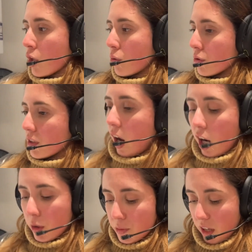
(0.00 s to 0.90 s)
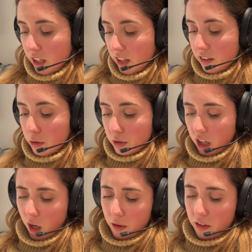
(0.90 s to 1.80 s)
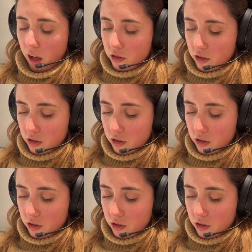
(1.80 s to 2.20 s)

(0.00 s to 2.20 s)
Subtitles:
good carbs. And as a good carb thing, I'm